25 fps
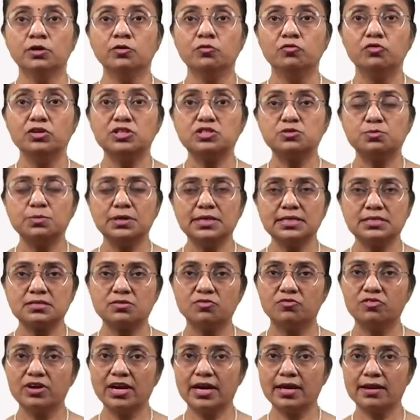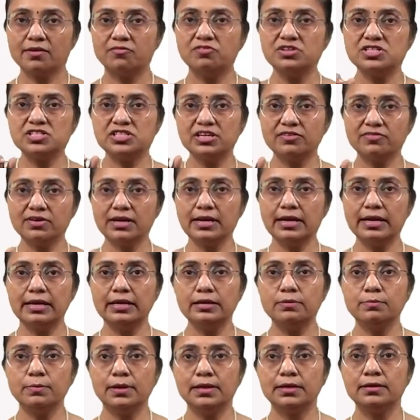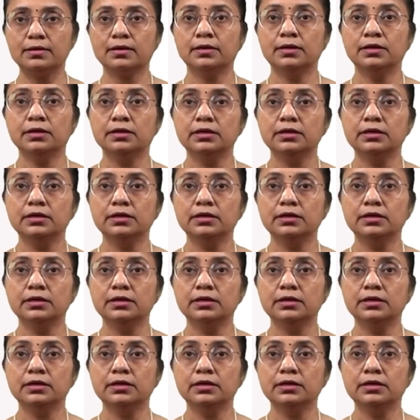which means whichever element